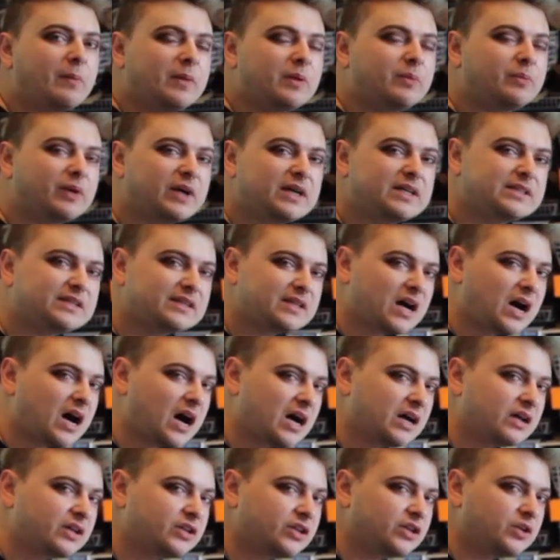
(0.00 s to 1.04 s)
I'm gonna place the
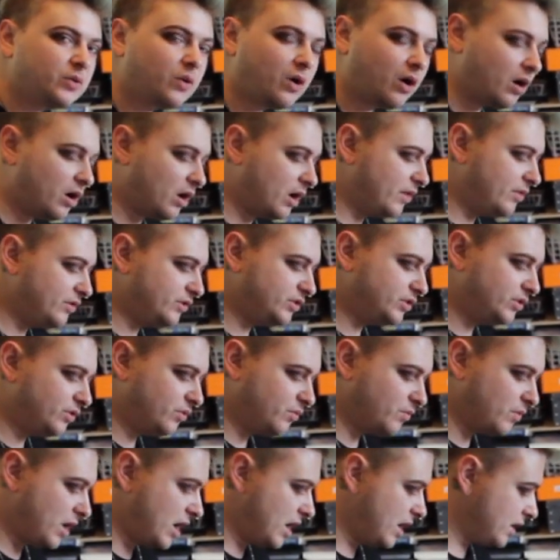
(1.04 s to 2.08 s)
hot glue onto
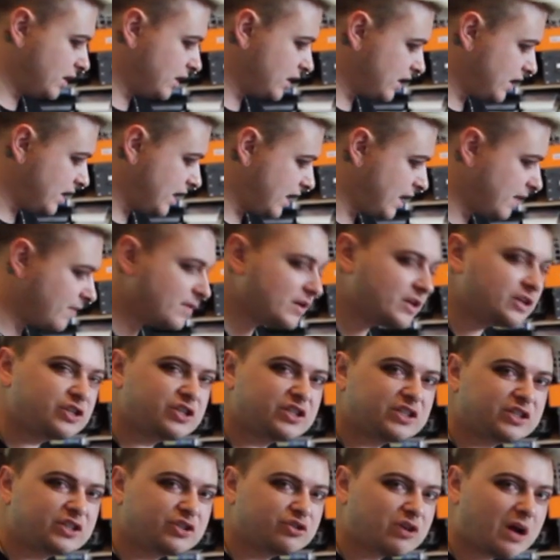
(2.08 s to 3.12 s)
the rock and then
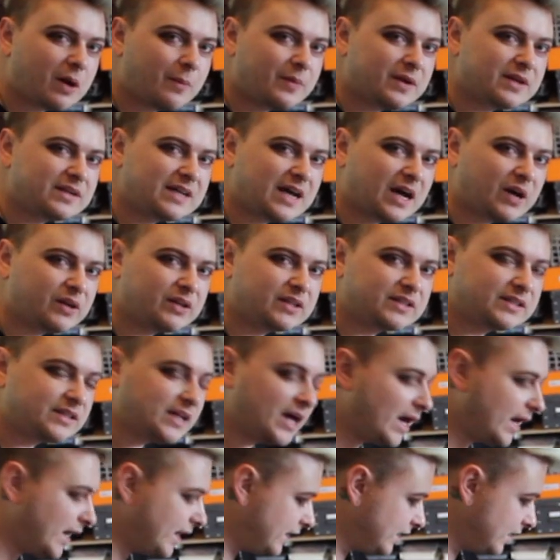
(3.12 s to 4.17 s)
just drop it down
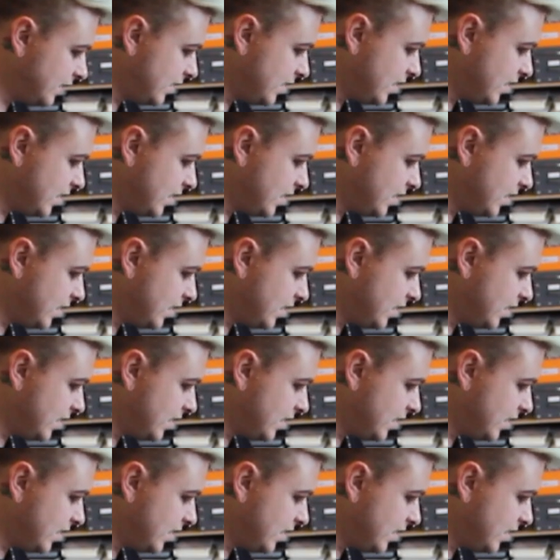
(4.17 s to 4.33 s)
inside.